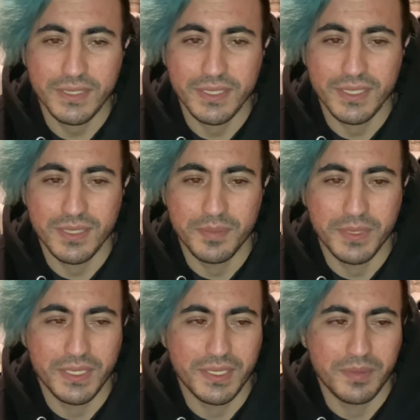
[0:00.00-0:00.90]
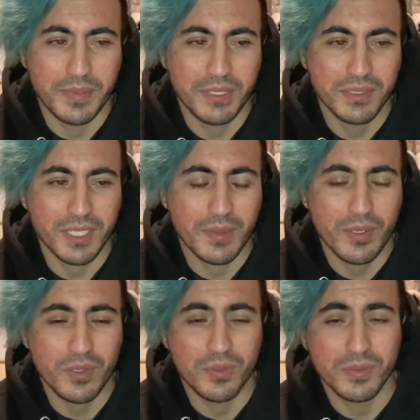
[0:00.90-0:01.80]
This has been mail time.
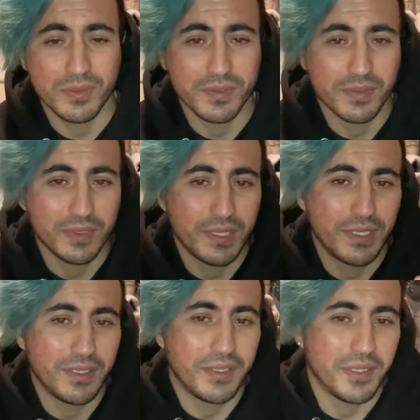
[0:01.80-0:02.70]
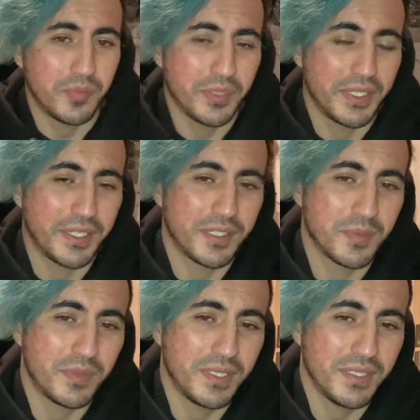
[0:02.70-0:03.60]
Oh, another big
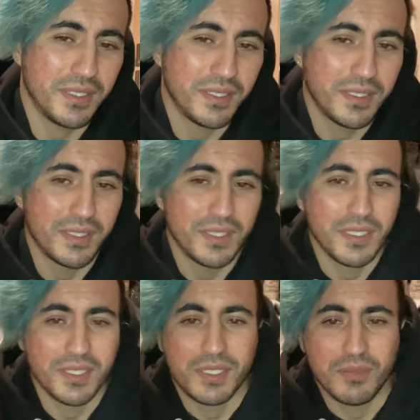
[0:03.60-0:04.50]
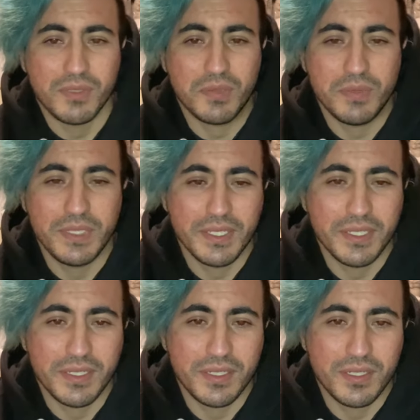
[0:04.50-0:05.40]
announcement. Once we
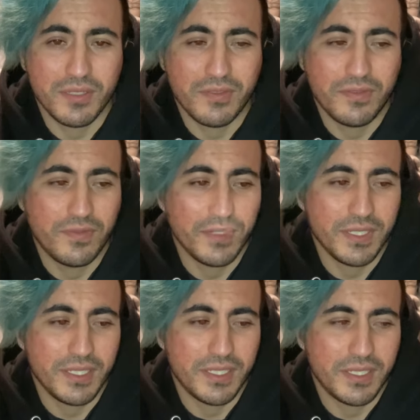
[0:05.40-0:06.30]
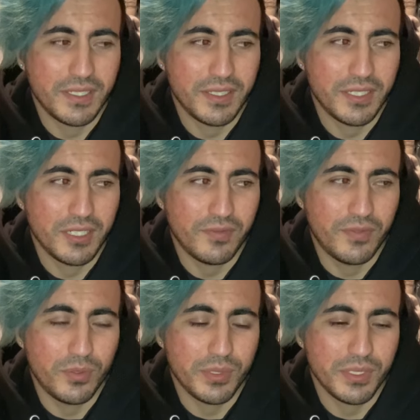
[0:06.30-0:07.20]
get enough
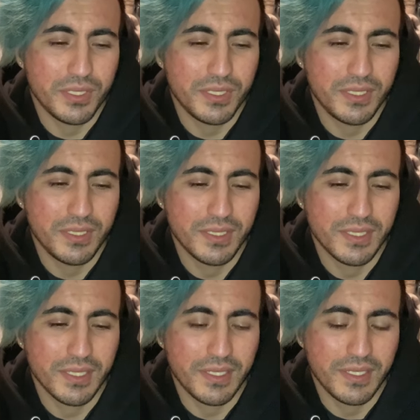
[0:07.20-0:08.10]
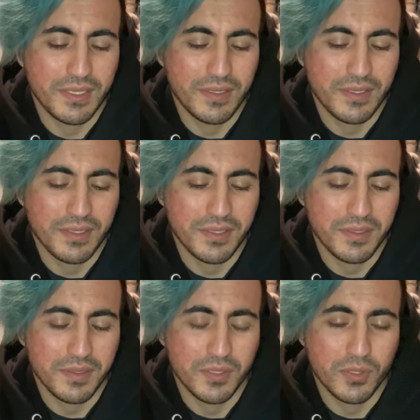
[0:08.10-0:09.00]
viewers
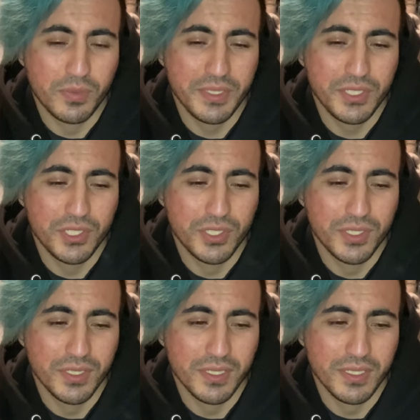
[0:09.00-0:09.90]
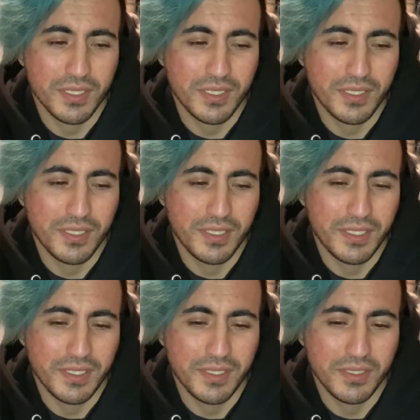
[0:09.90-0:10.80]
and Twitch,
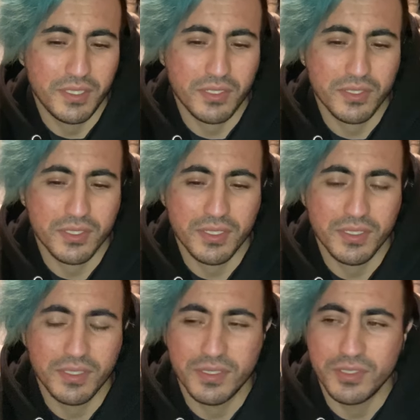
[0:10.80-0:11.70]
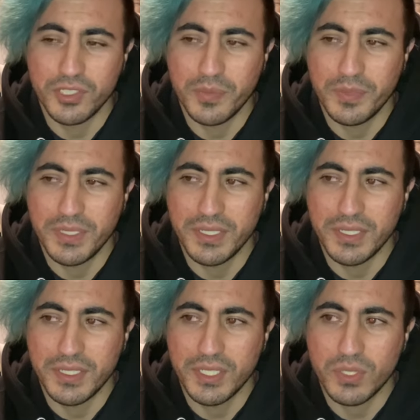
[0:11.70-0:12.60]
y'all start jumping into
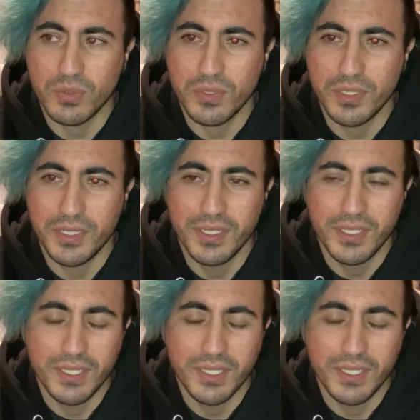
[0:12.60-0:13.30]
Discord.